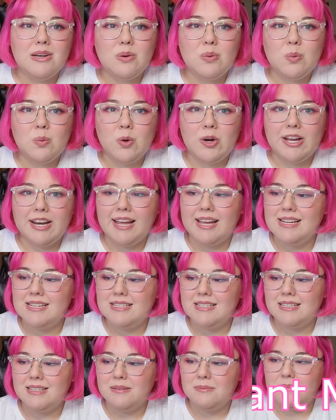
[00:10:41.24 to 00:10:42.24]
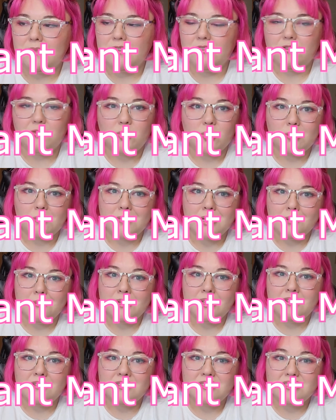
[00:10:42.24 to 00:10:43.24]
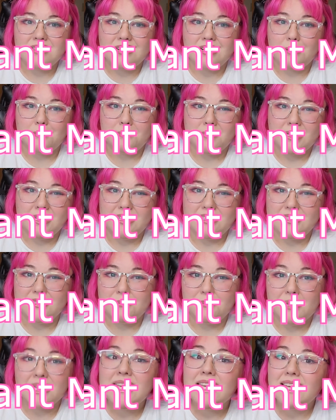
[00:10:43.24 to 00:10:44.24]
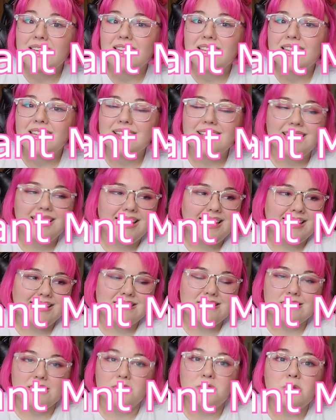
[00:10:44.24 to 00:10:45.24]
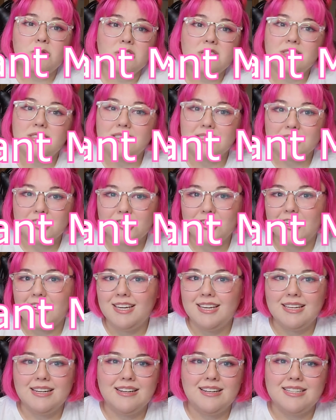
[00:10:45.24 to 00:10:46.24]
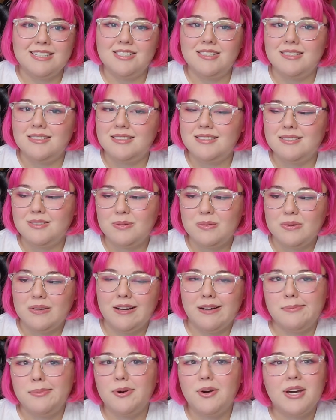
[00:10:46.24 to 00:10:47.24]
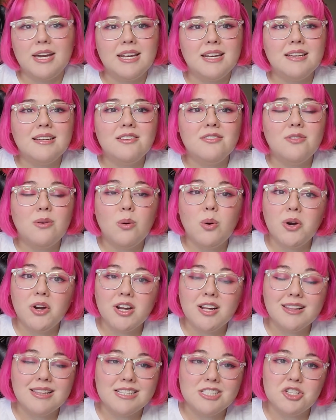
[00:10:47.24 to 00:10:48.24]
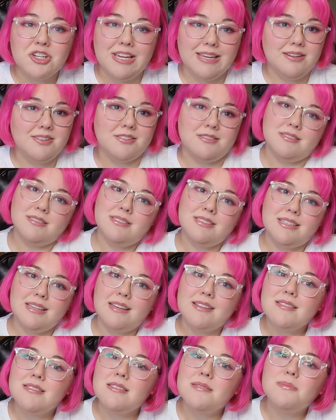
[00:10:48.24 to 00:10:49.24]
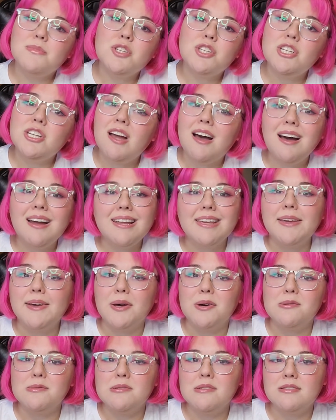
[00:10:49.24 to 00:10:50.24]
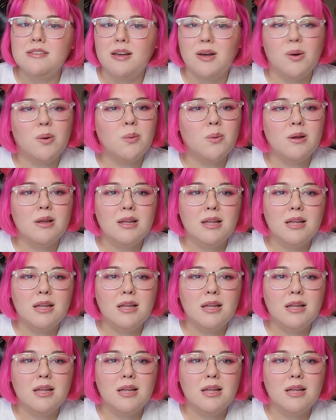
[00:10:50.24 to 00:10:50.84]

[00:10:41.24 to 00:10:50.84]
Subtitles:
what I did before my mouse that I painted pink. It still works, it's great. I just upgraded for the channel to get some good audio. So